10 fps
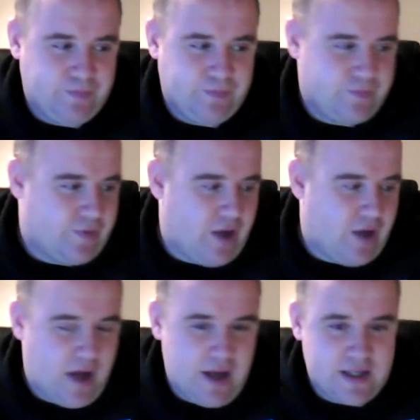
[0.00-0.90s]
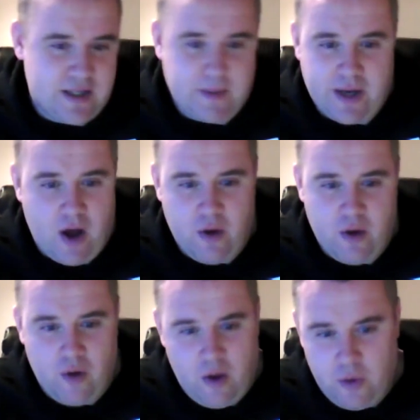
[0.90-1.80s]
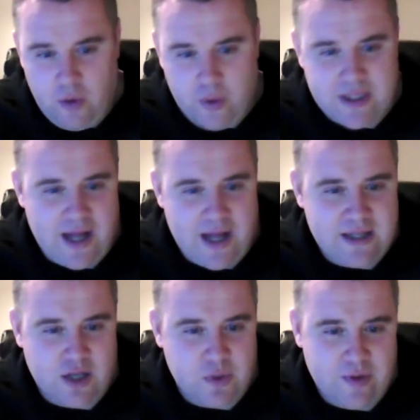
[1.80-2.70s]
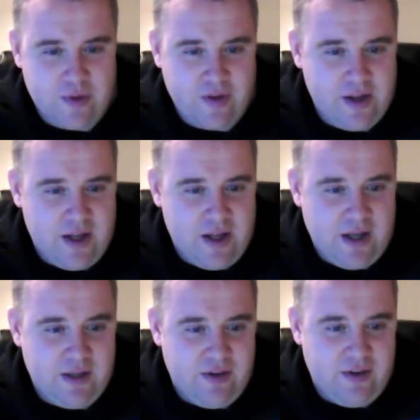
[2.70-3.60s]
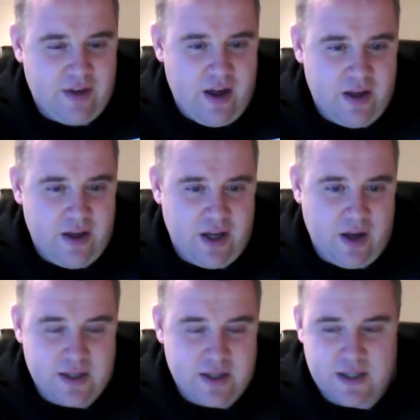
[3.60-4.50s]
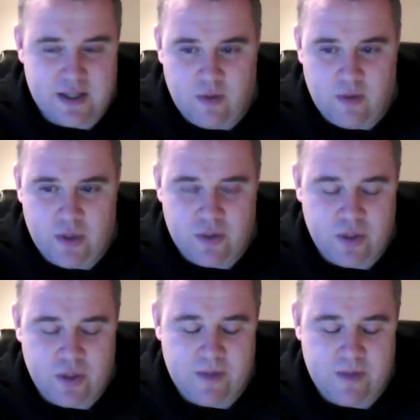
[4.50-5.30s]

He's somebody that I would always stay in touch with, and as I said, wish him the best.